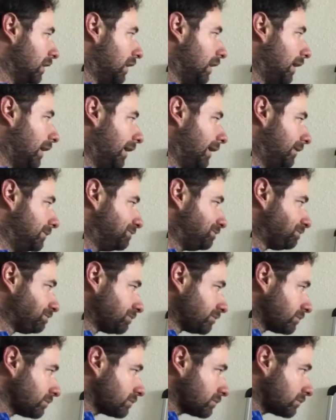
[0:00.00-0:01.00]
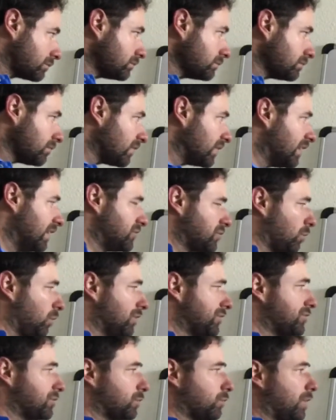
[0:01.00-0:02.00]
And so
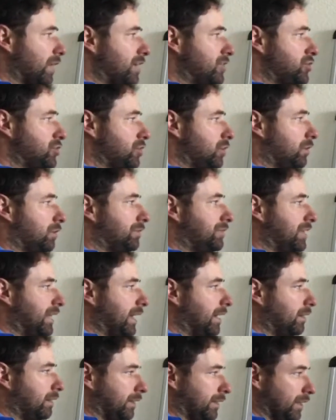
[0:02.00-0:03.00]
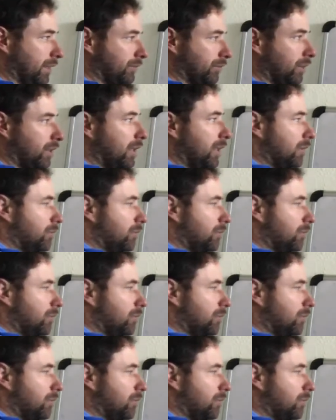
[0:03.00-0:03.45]
what's the ratio of the areas?